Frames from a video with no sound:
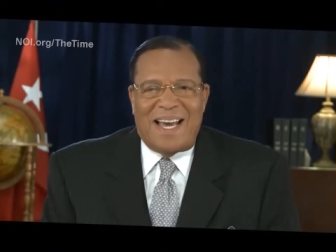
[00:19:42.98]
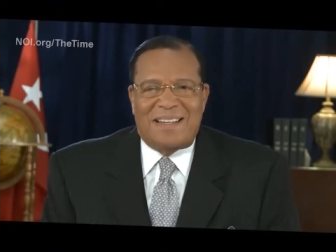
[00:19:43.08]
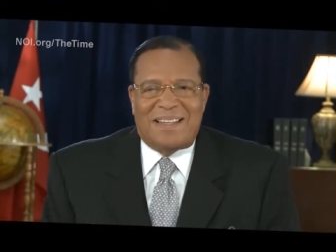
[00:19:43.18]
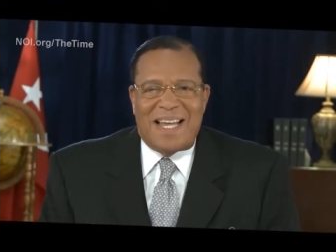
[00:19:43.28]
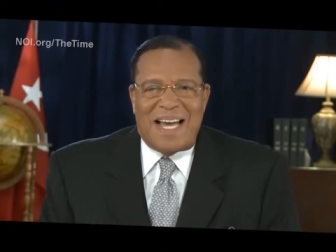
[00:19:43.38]

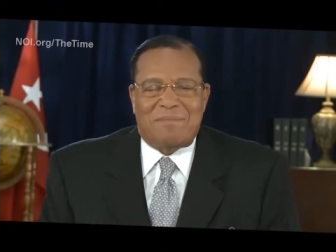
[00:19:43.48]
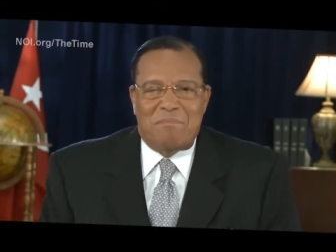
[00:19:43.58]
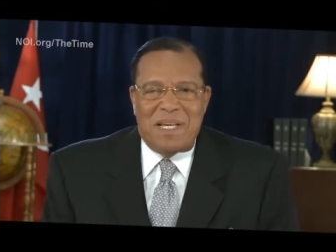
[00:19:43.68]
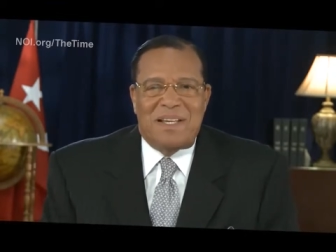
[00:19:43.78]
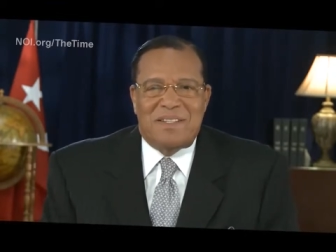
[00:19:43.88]
And
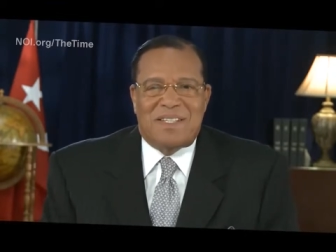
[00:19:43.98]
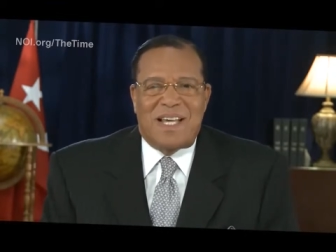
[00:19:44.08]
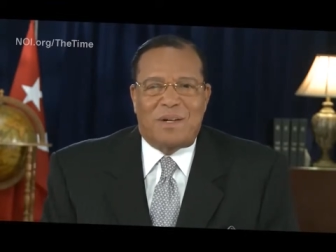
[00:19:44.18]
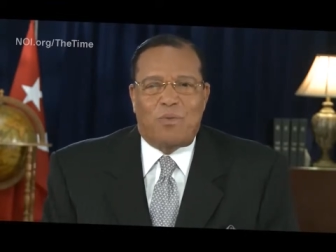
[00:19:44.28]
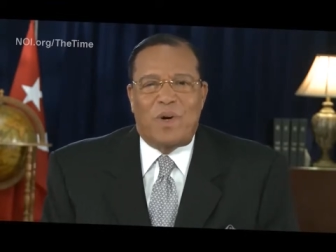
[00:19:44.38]
that means
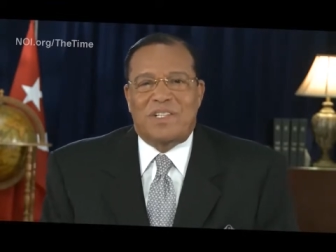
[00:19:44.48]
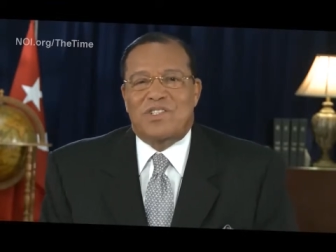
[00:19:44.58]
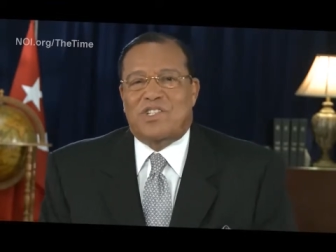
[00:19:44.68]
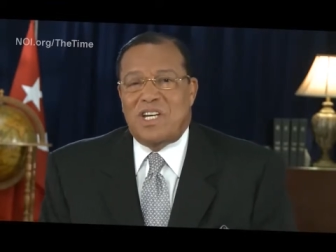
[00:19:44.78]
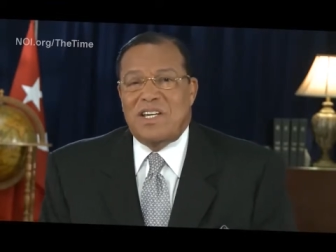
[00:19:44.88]
that
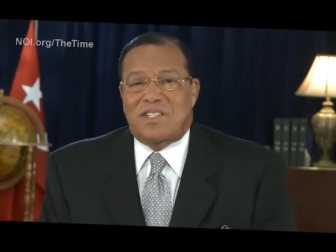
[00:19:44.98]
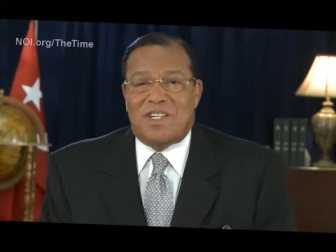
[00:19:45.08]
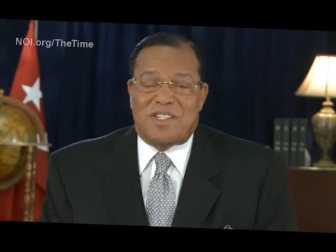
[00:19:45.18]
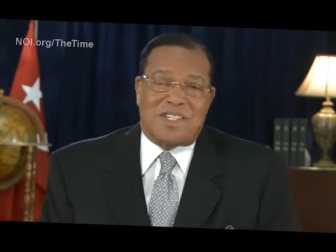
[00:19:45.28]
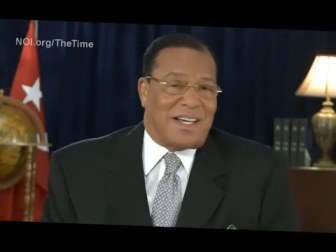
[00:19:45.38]
when
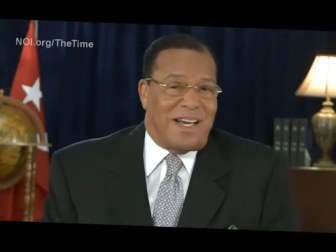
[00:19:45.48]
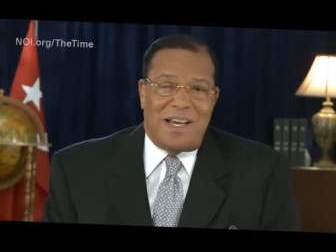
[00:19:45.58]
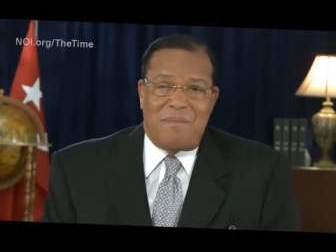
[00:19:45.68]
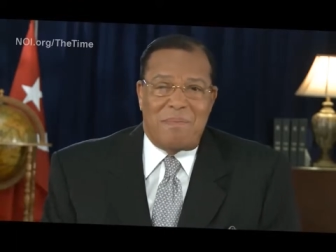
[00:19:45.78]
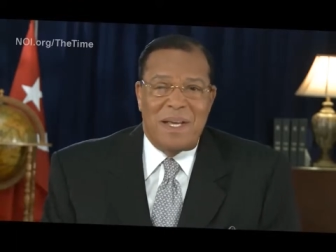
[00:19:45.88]
Jesus
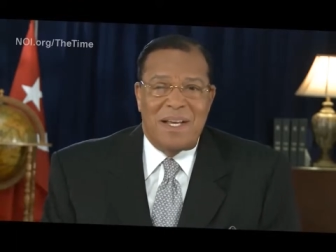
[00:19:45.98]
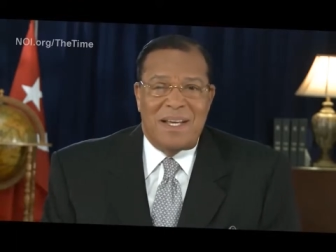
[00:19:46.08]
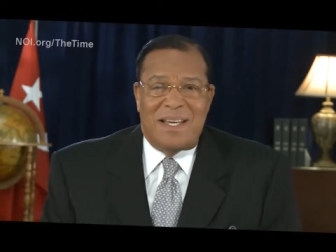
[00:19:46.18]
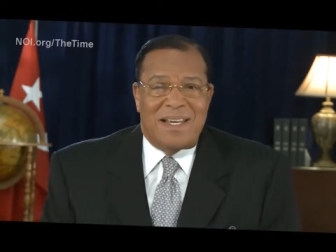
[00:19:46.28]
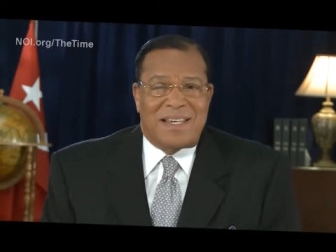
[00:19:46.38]
came,
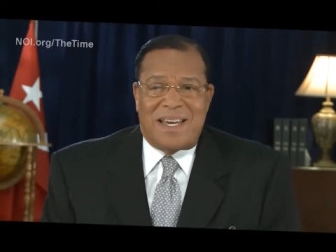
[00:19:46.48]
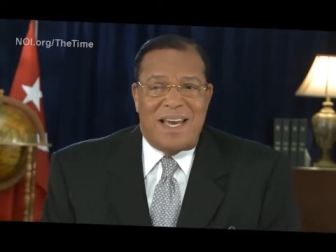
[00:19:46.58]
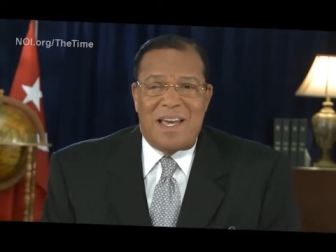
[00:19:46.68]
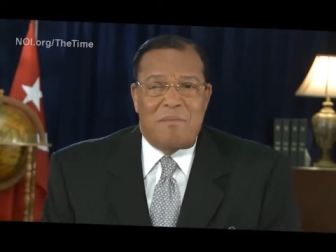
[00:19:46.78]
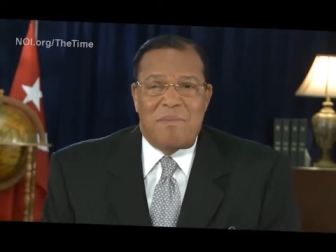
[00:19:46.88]
he
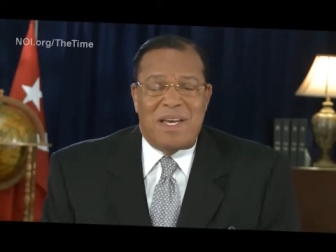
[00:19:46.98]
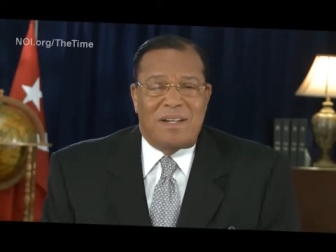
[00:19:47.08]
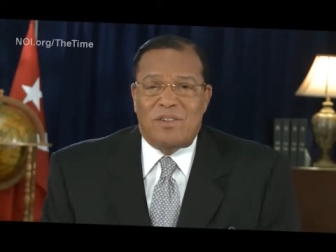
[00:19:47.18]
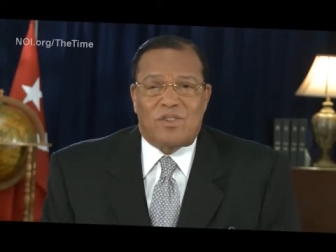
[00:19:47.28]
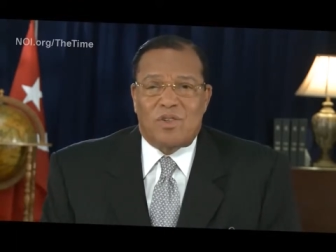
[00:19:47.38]
came
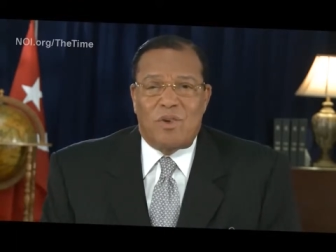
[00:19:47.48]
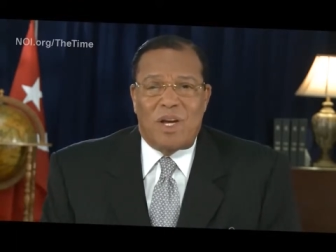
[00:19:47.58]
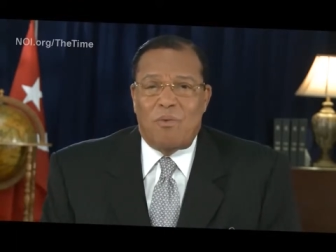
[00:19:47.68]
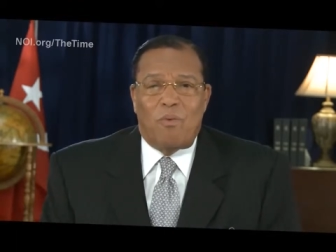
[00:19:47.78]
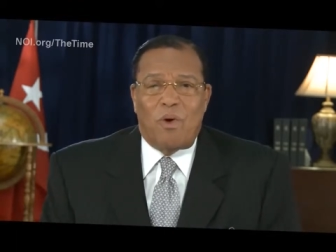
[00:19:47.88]

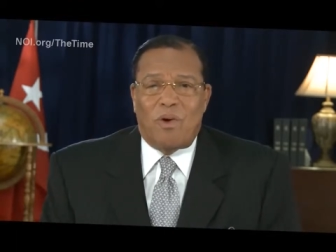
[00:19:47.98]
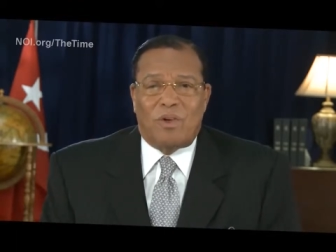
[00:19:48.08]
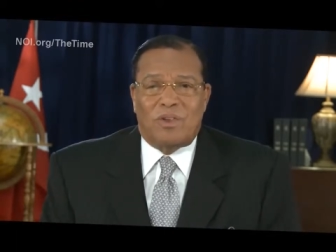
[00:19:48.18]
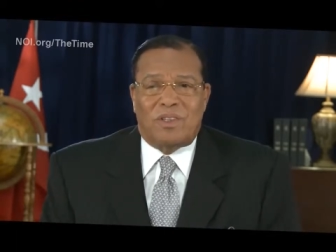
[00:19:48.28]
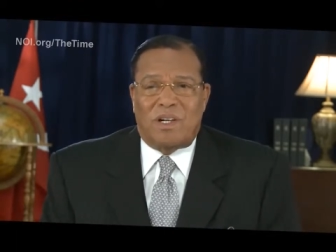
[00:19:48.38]
into a
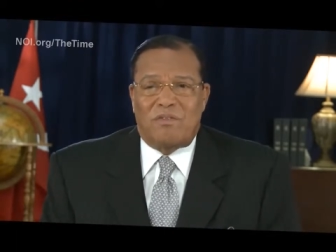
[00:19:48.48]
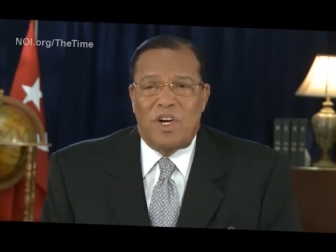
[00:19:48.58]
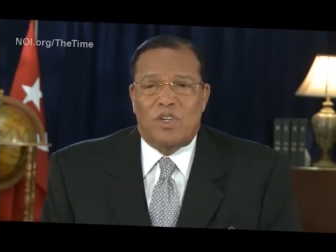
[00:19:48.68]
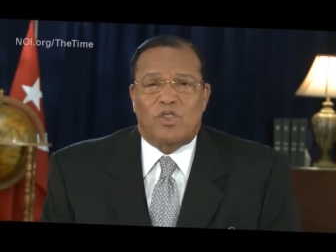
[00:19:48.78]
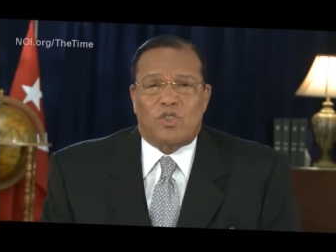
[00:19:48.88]
world
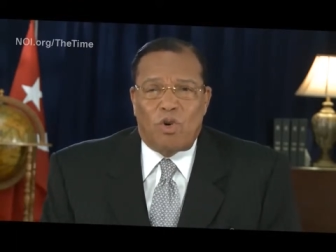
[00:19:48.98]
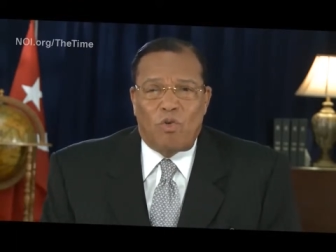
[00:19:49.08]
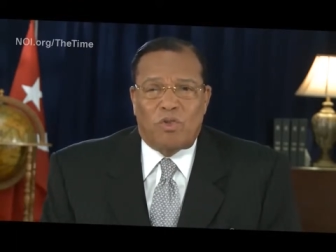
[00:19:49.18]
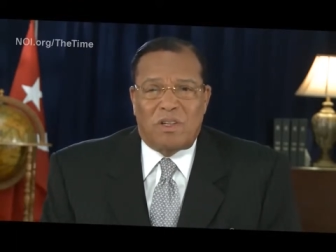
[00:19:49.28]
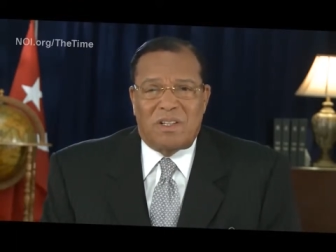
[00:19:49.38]
of
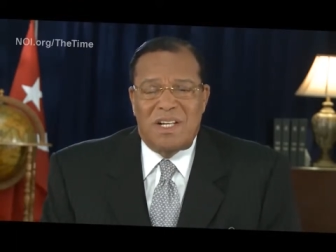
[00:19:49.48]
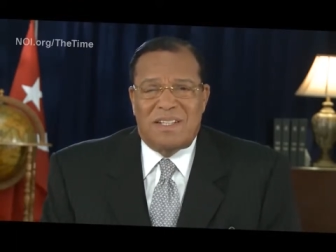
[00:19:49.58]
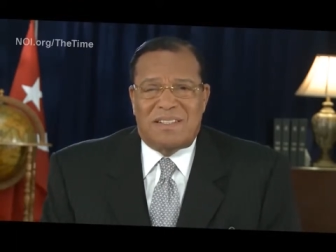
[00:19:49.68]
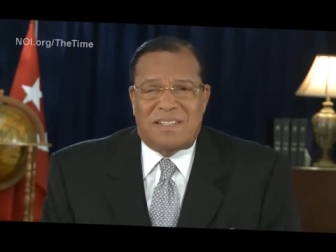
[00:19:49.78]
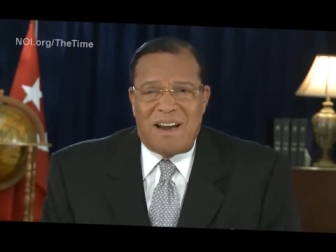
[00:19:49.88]
total
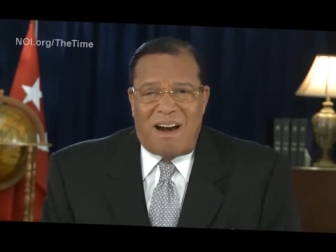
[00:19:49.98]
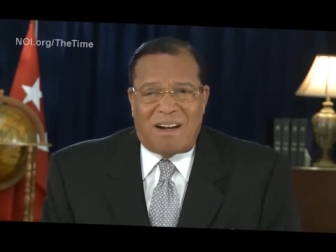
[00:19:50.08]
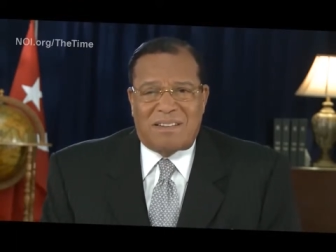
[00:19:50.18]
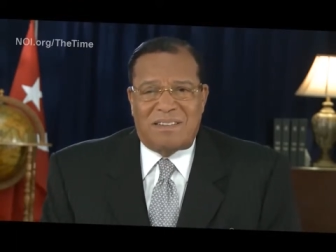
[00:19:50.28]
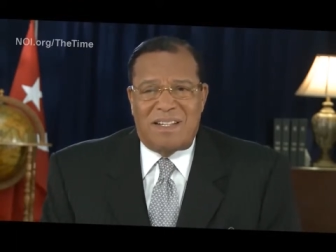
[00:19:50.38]

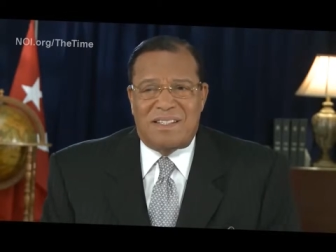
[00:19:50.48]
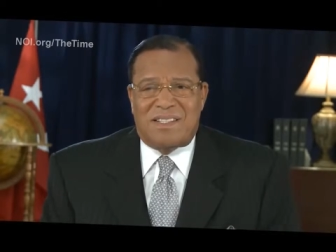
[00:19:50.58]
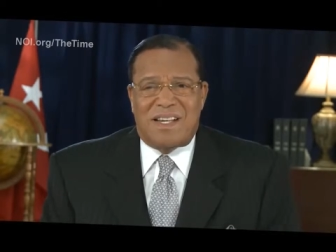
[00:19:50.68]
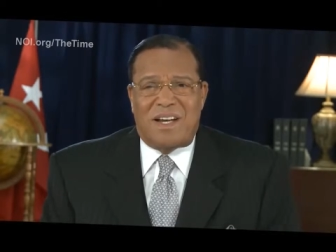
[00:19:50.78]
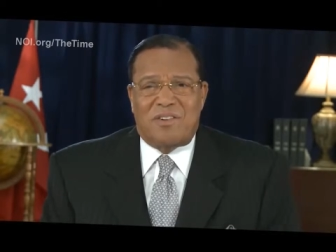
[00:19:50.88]

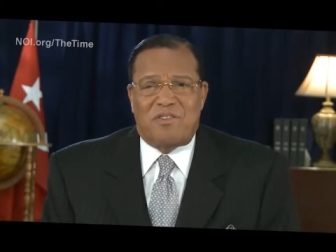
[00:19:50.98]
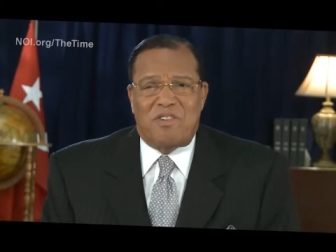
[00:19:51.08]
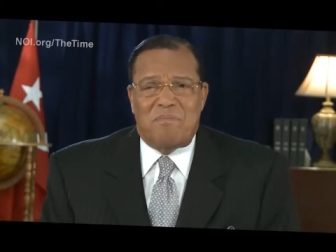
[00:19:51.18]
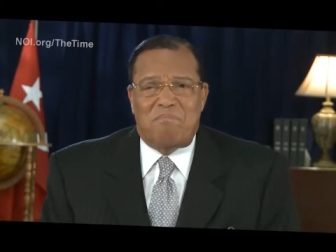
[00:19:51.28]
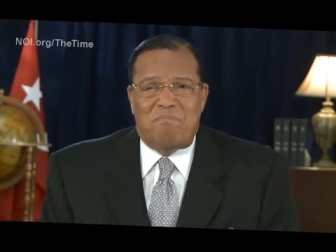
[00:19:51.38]
darkness and
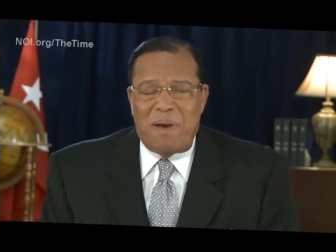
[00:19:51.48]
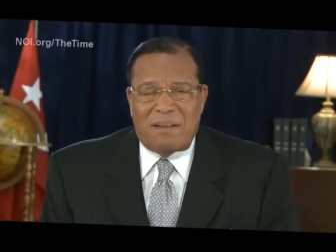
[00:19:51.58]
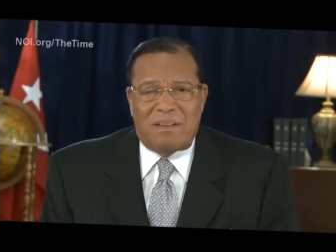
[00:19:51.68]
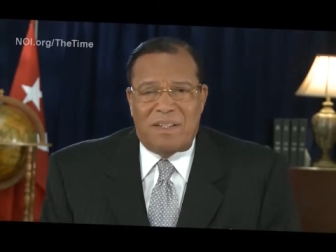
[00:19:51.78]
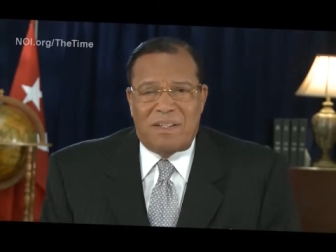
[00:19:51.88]

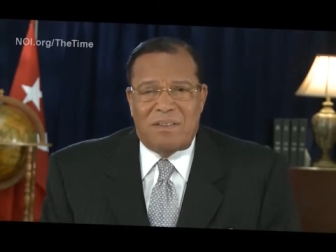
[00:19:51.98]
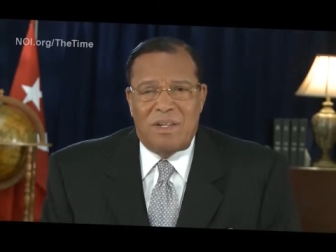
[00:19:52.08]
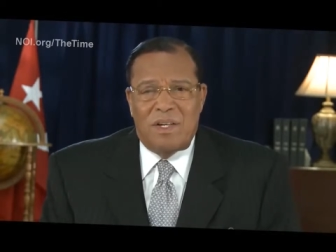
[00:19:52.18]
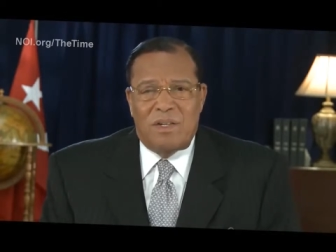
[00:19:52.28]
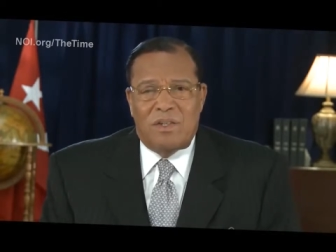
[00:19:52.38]

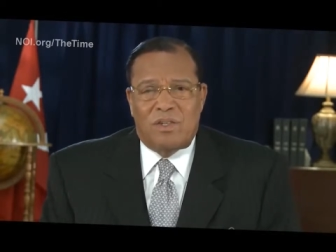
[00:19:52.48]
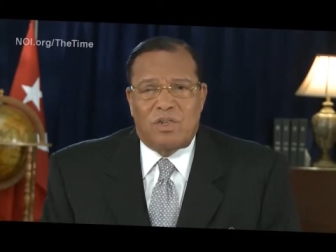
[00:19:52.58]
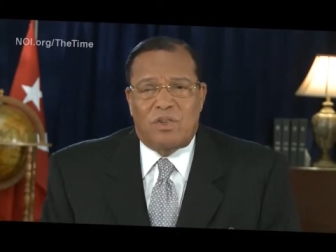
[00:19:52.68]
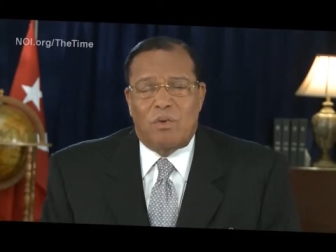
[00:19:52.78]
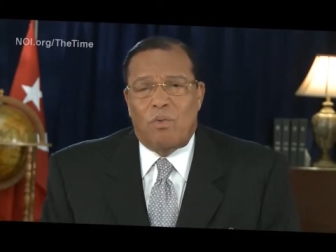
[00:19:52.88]
rebellion
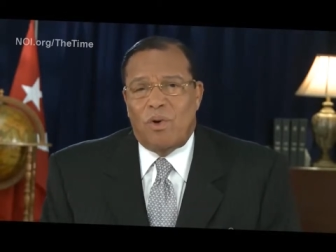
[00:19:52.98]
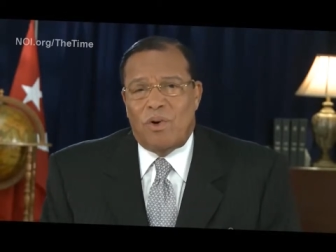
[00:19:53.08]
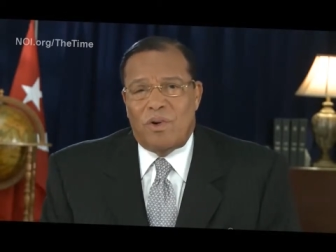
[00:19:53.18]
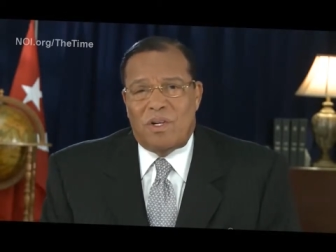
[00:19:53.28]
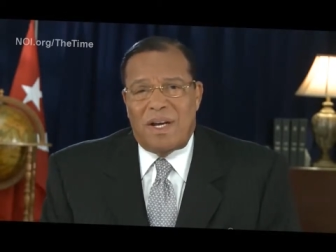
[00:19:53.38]
to the
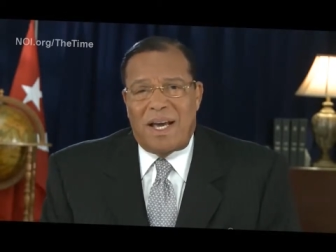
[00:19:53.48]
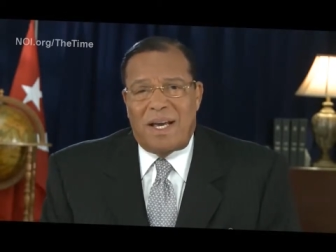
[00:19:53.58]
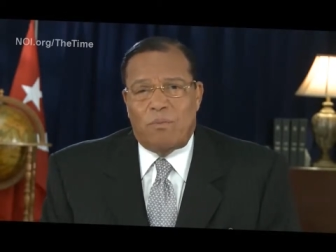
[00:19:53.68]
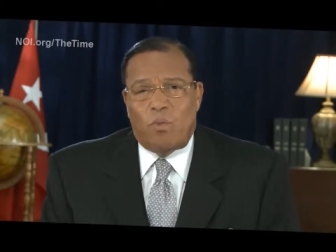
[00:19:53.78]
word,